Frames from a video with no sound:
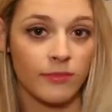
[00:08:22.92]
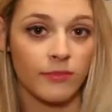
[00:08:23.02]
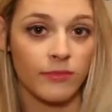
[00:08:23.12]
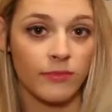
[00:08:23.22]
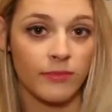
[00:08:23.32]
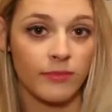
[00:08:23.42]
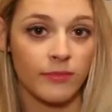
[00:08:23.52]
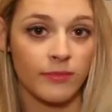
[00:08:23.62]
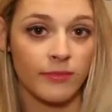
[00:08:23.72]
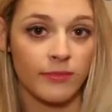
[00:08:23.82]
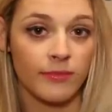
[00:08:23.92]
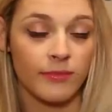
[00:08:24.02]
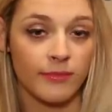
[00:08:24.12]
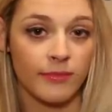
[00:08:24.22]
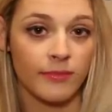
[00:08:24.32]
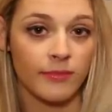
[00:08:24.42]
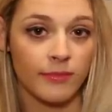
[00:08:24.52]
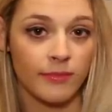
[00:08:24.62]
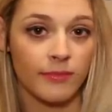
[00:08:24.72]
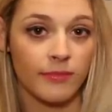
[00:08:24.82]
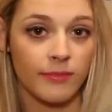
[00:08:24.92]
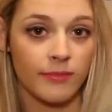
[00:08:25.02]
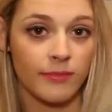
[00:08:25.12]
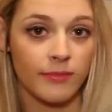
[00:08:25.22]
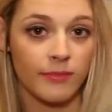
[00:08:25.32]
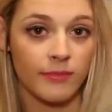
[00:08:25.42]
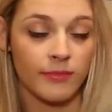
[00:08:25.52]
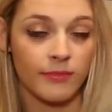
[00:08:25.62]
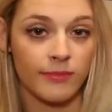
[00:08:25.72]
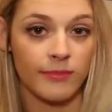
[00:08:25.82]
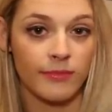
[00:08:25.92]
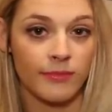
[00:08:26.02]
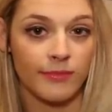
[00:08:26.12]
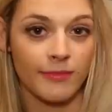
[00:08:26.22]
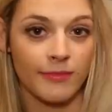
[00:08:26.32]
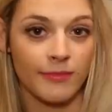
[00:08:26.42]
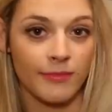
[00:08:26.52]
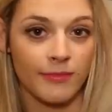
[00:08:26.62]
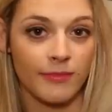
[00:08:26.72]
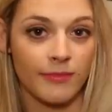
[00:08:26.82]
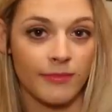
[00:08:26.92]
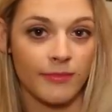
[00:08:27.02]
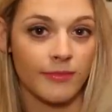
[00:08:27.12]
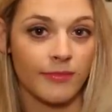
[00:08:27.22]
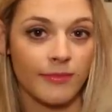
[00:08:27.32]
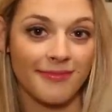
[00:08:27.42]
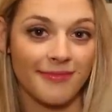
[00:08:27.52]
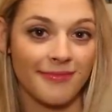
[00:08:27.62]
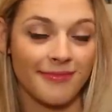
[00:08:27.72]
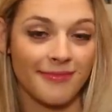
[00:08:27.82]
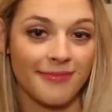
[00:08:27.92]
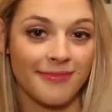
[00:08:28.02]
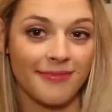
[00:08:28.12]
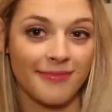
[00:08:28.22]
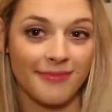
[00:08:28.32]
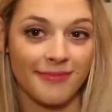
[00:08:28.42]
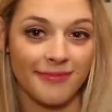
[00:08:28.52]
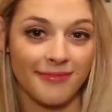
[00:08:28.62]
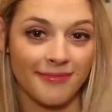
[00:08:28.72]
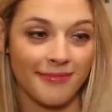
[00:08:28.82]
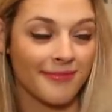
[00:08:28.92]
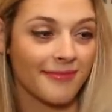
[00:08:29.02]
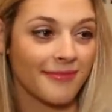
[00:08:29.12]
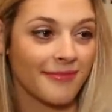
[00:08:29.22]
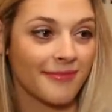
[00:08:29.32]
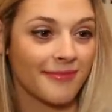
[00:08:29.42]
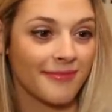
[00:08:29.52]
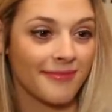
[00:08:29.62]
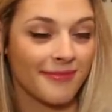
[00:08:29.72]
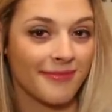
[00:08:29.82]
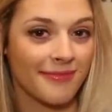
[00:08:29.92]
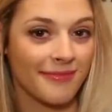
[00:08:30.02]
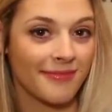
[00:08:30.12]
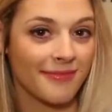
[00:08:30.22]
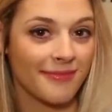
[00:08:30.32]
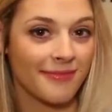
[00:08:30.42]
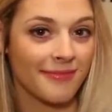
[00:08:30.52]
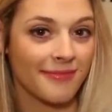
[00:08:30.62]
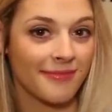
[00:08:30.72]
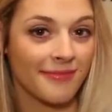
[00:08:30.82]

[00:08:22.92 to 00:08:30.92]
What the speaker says: [no speech]